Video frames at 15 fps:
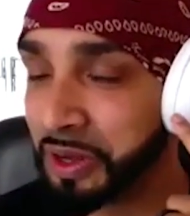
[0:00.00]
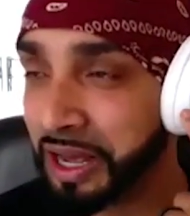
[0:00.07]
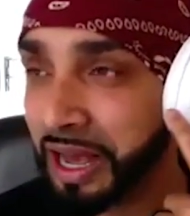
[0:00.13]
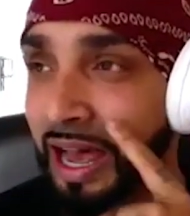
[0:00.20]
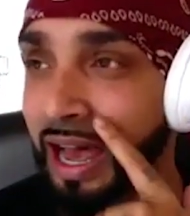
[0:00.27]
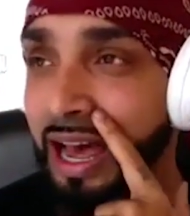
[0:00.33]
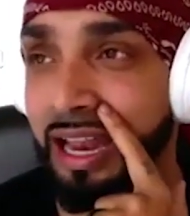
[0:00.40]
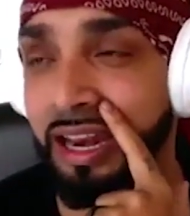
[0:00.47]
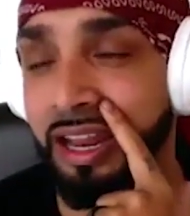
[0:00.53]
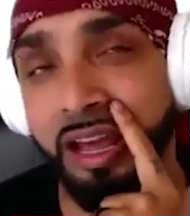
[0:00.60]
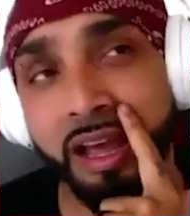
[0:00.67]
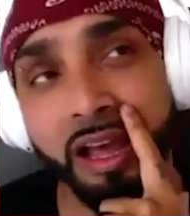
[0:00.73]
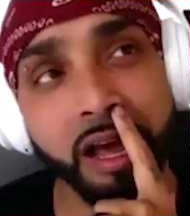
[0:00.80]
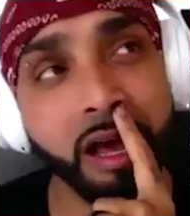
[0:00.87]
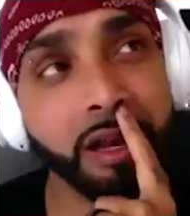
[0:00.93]
And
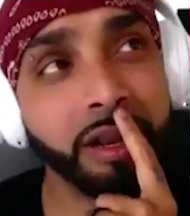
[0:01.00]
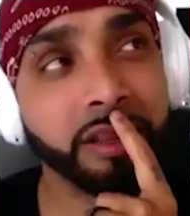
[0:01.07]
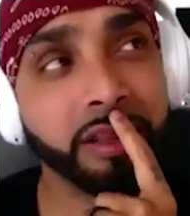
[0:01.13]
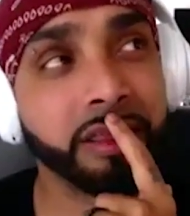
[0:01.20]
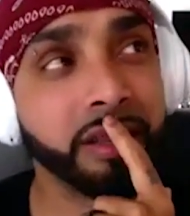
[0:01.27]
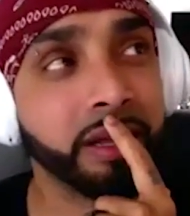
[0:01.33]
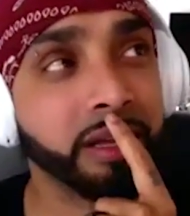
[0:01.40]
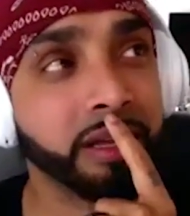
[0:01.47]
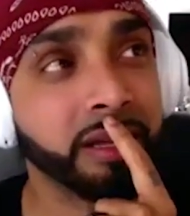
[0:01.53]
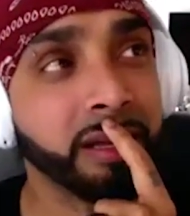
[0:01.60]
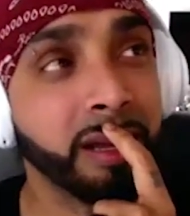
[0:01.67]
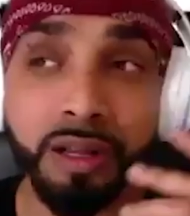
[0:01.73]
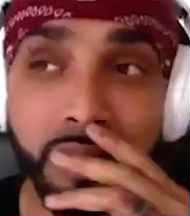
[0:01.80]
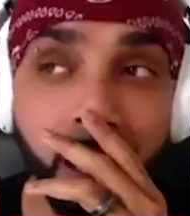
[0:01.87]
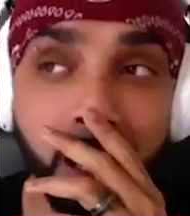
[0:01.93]
another thing,
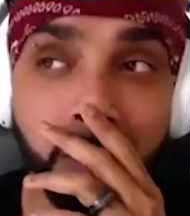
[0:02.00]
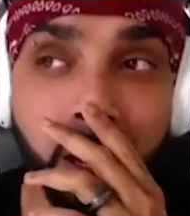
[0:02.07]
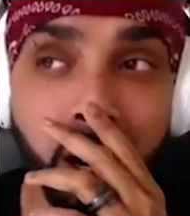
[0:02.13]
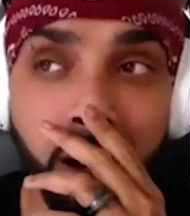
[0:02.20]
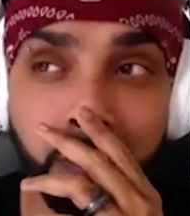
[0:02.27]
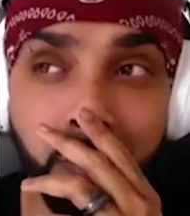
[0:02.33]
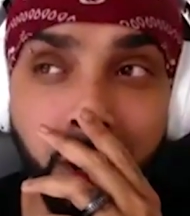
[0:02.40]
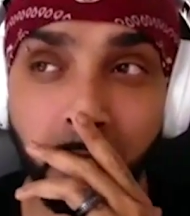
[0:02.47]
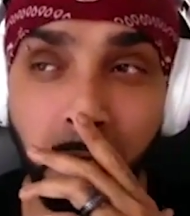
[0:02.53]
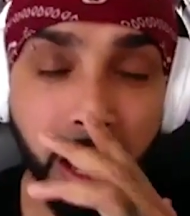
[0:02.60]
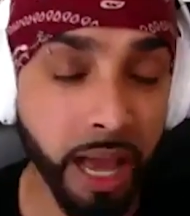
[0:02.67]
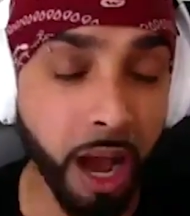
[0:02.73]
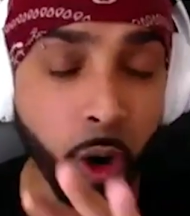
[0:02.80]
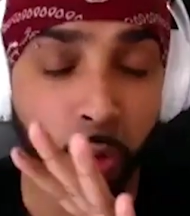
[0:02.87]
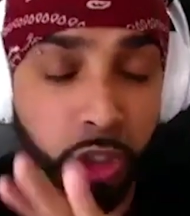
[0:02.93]
I'm a, I'm a,
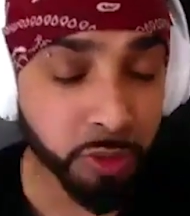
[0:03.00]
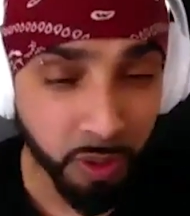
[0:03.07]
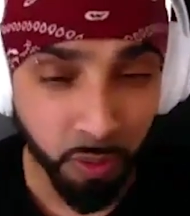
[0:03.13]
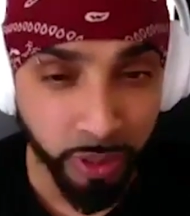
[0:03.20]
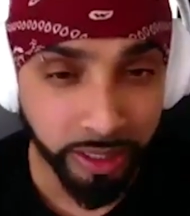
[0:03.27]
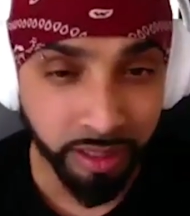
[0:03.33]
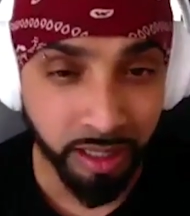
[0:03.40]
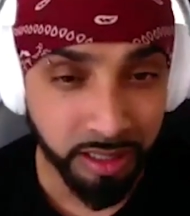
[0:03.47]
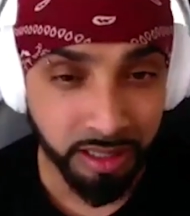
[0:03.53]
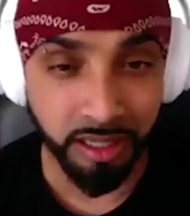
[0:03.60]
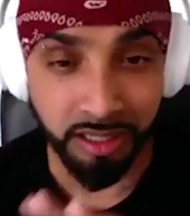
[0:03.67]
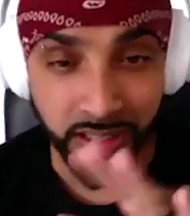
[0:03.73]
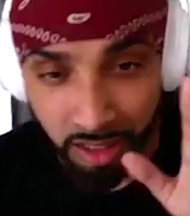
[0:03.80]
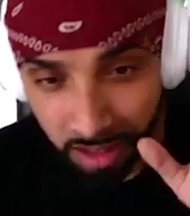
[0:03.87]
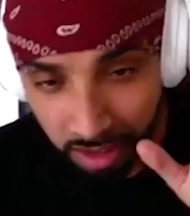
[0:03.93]
my ultimate weakness
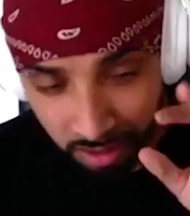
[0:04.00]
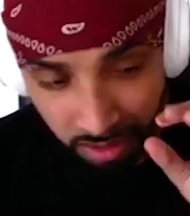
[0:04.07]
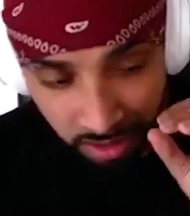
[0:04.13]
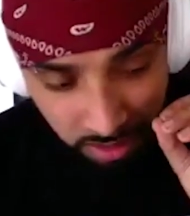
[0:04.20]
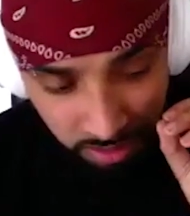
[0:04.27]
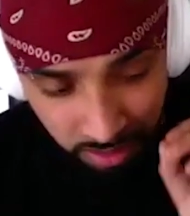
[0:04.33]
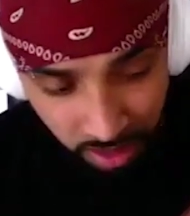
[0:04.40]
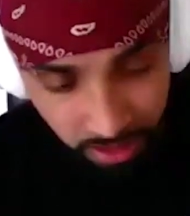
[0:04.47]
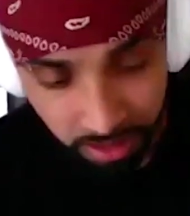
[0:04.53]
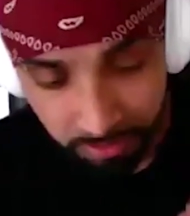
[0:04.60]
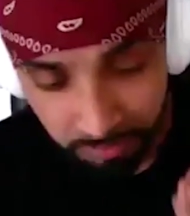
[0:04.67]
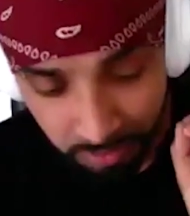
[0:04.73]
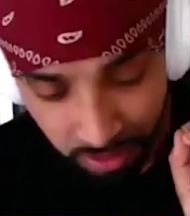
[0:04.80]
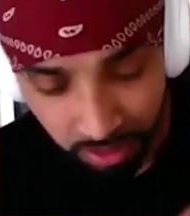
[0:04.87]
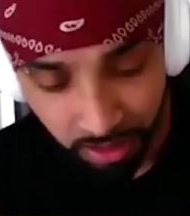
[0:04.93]
is
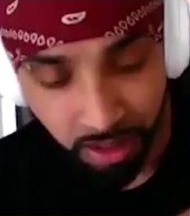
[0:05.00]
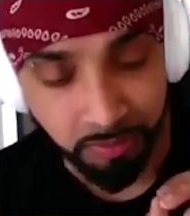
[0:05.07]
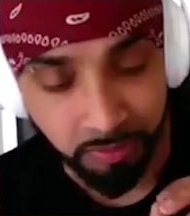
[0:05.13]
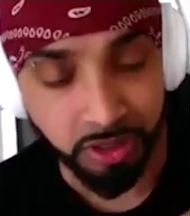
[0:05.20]
garam gulab